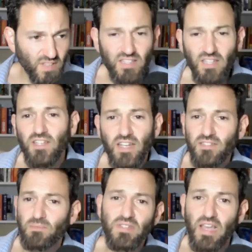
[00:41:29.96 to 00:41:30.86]
they'll take
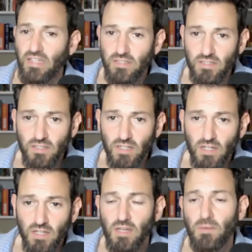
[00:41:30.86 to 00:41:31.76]
some dates,
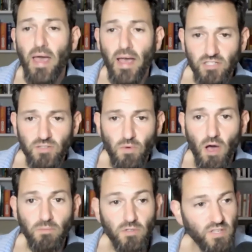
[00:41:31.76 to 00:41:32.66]
mash them
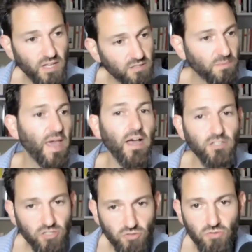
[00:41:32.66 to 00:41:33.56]
up. They'll take some
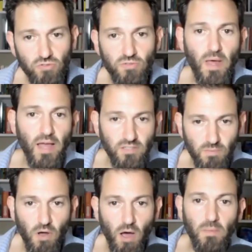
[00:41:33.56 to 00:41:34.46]
cashews, mash
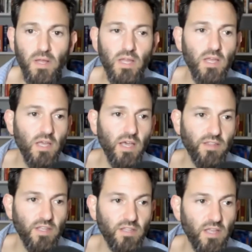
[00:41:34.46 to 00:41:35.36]
them up.
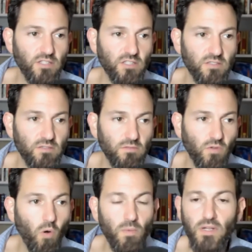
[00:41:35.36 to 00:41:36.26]
And then they just
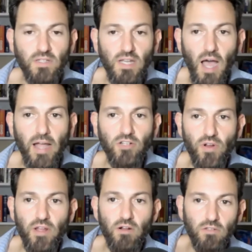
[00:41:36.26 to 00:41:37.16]
throw them in a
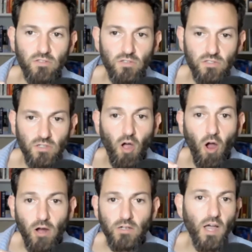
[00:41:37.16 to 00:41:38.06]
dehydrator until it's
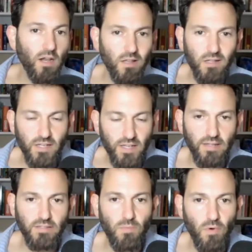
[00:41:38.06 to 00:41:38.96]
hard, kind of like a
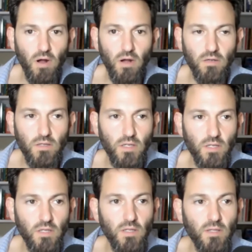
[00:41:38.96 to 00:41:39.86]
candy bar.
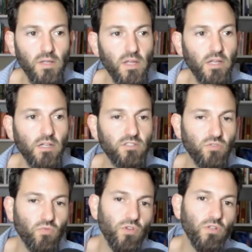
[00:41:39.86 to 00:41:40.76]
And it's
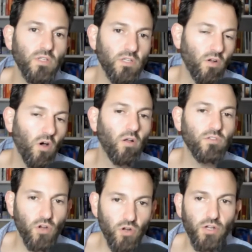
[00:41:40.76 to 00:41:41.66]
a really good
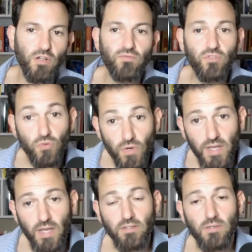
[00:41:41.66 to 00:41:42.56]
alternative to a
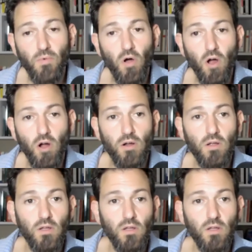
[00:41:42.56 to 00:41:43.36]
candy bar